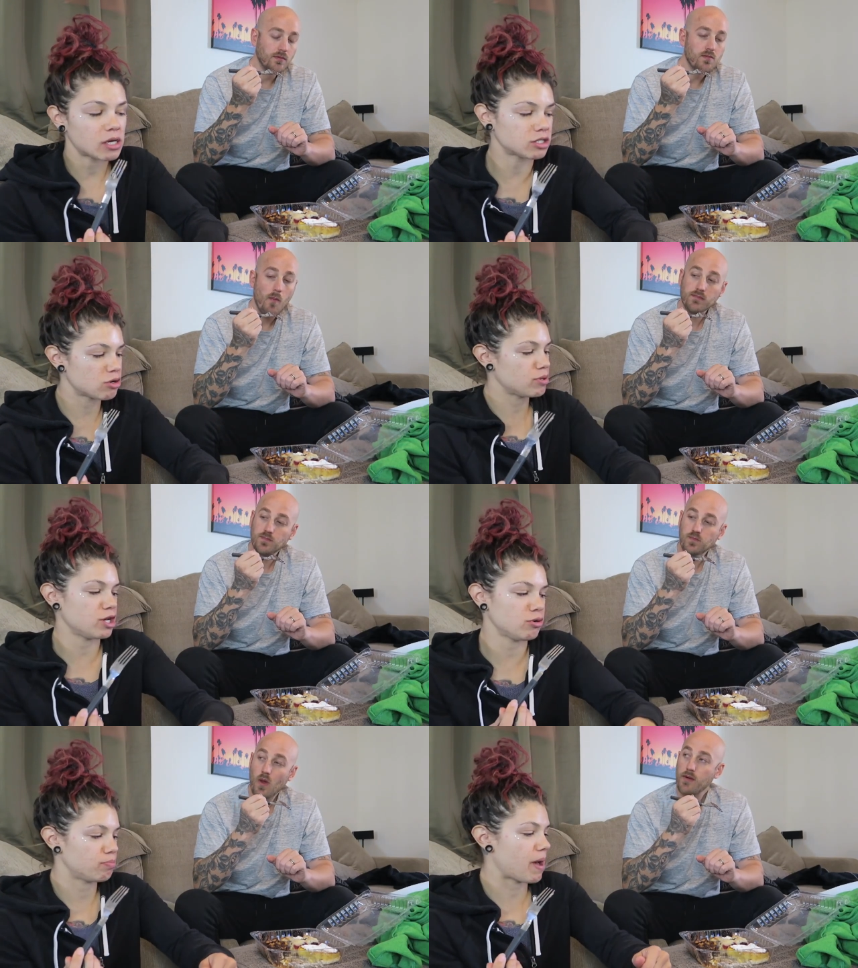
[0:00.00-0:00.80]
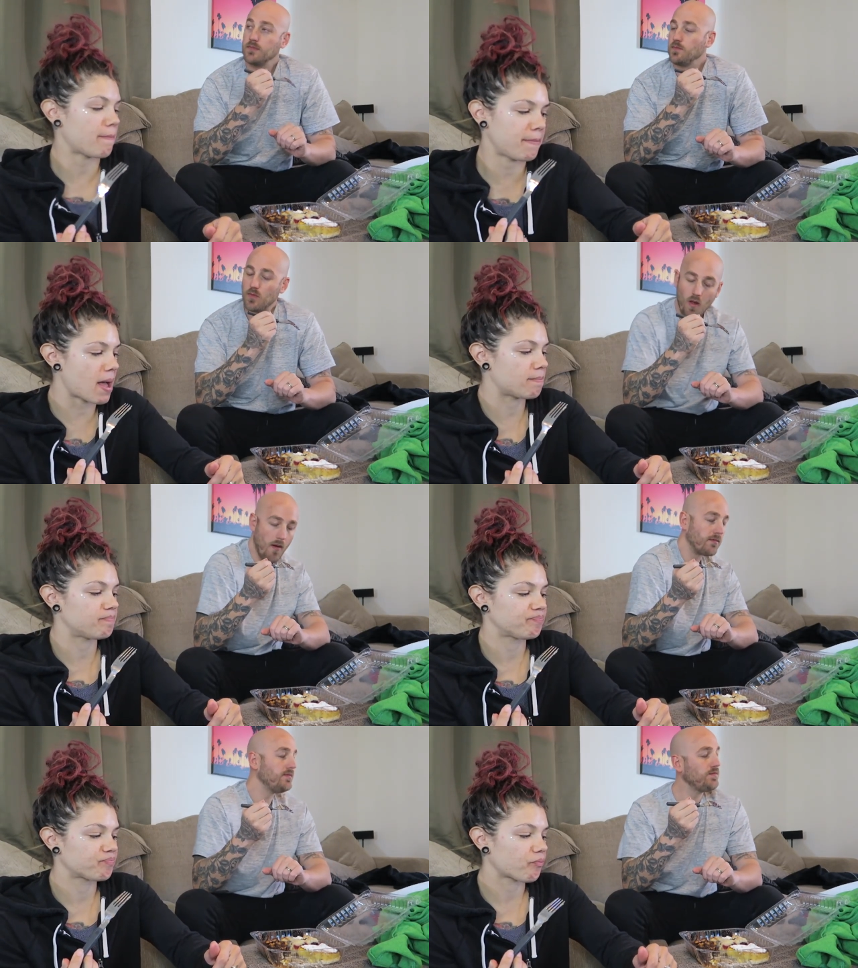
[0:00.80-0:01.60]
Speaker 1: A Scooby-Doo, pop, pop.
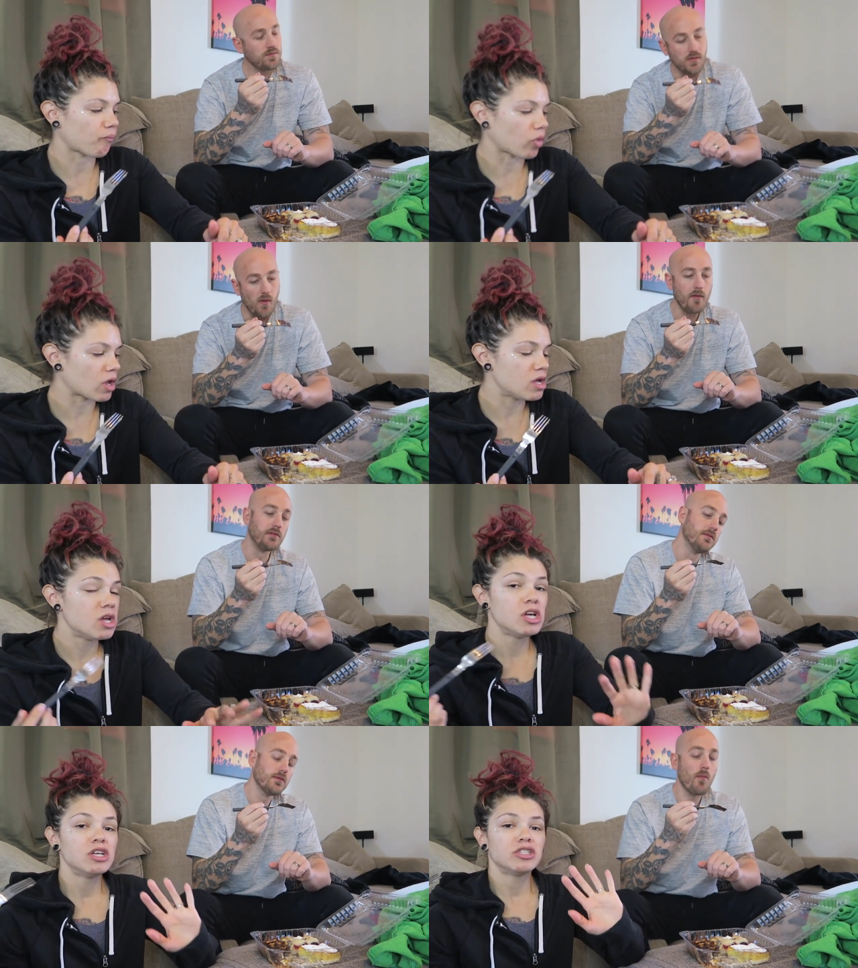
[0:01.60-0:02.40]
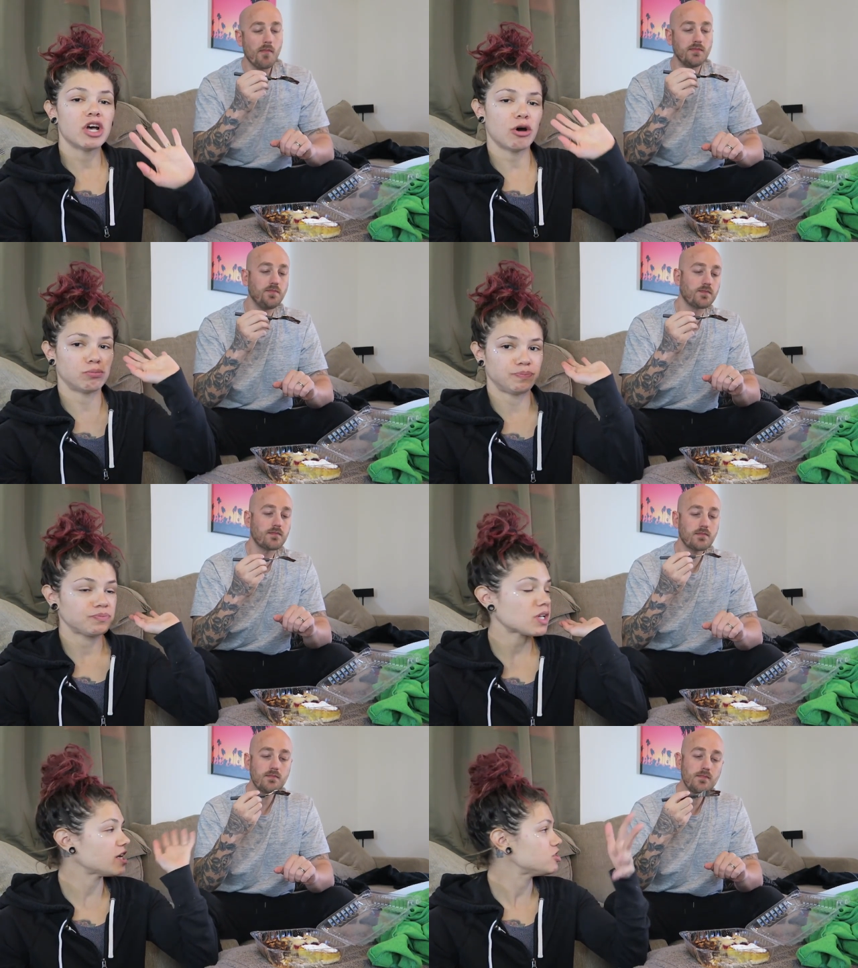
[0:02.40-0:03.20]
Speaker 2: Mmm.
Speaker 1: So
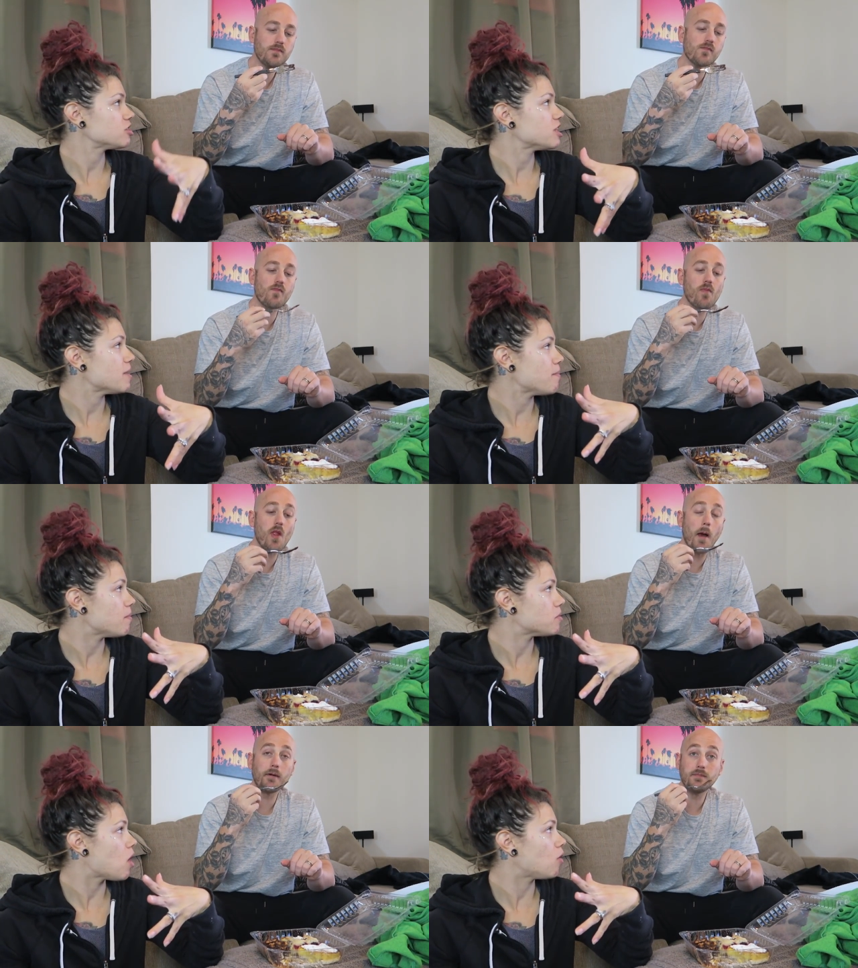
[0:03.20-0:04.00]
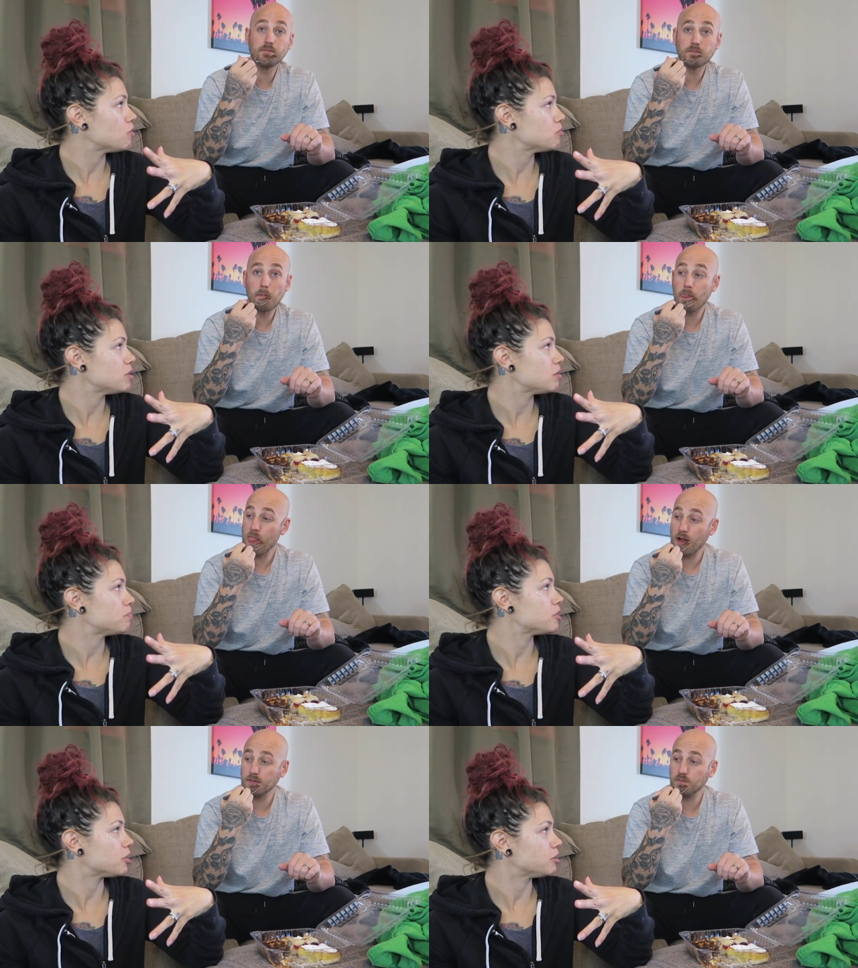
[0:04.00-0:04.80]
I took them all with me to
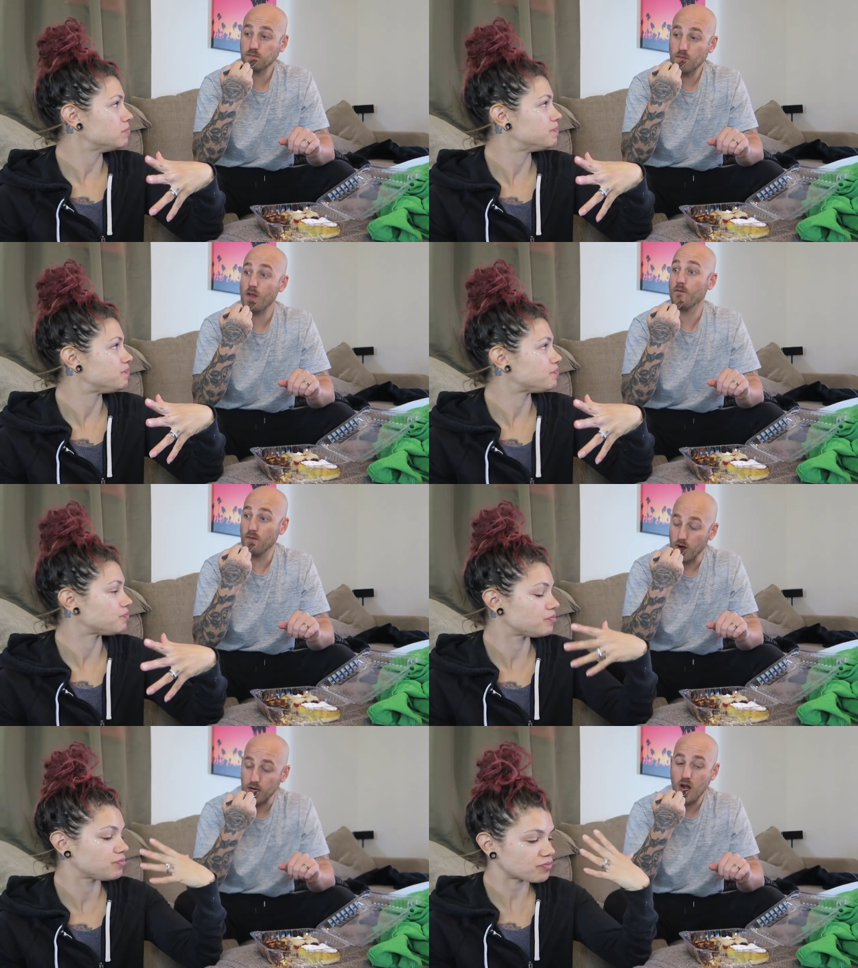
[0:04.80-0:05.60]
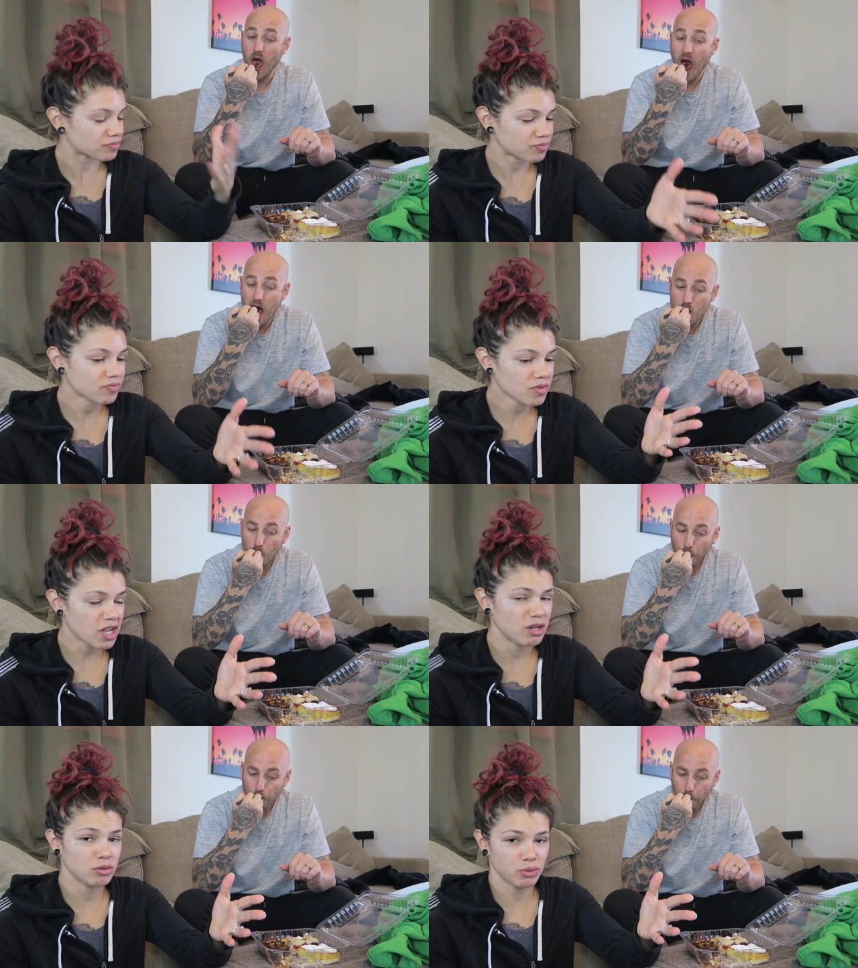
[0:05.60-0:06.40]
Pure.
Speaker 2: Fun.
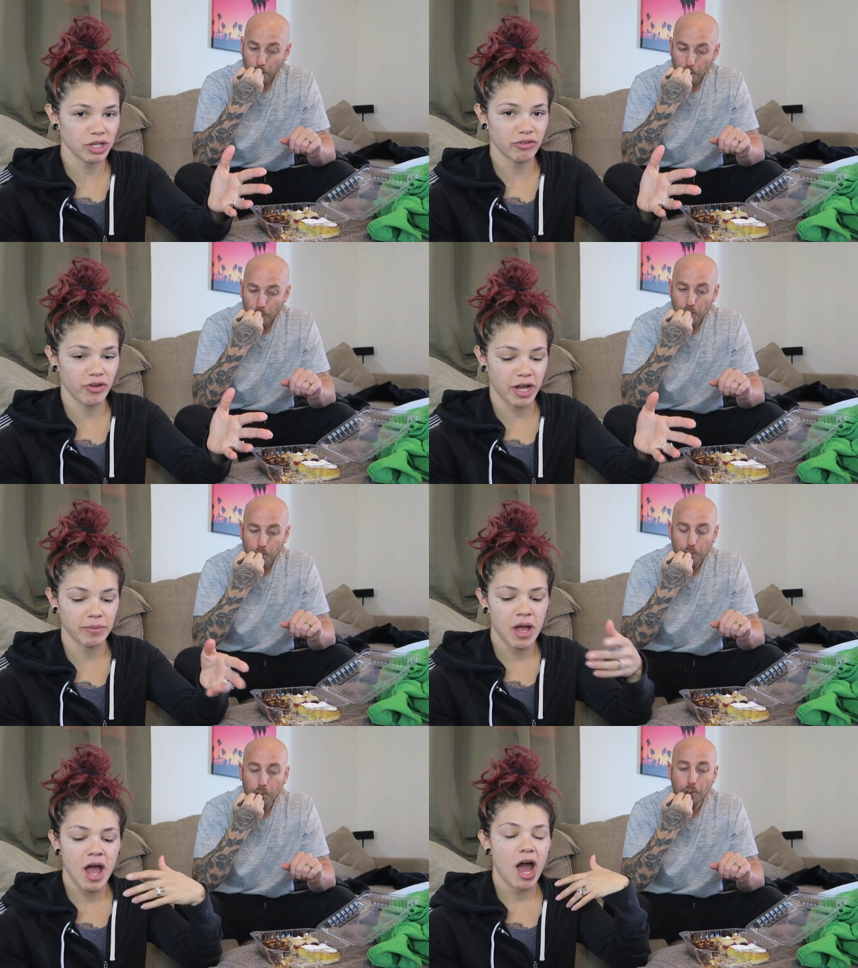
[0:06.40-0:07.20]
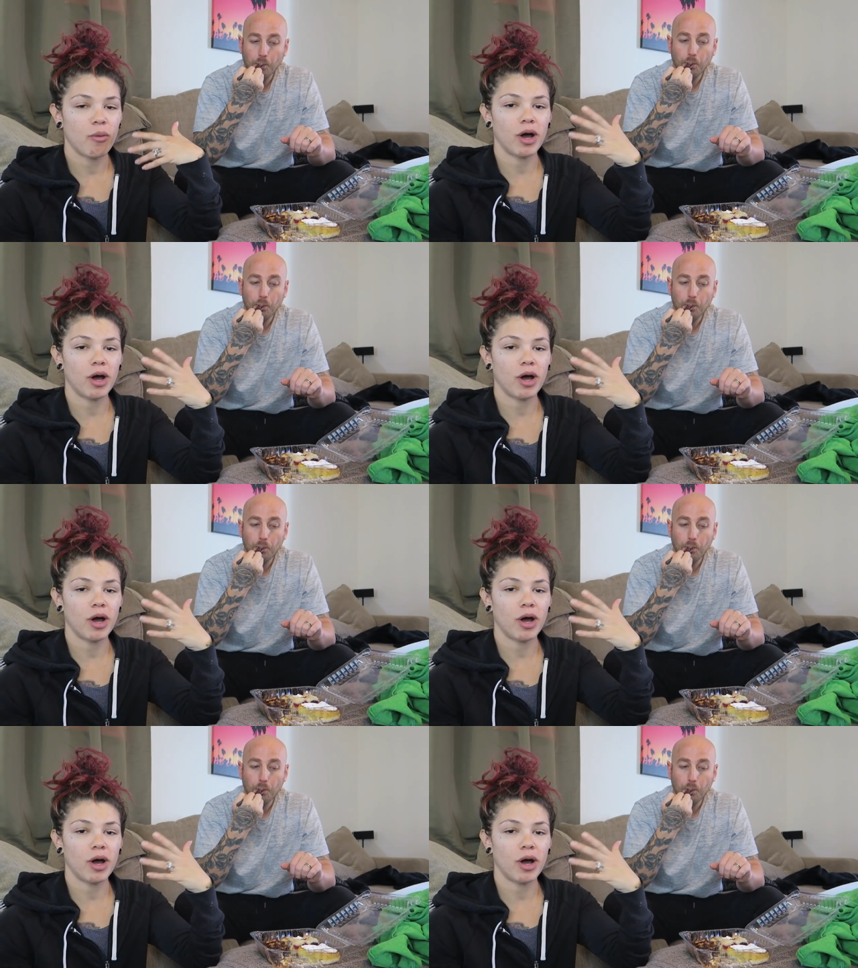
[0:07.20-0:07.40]
Speaker 1: It was really fun. I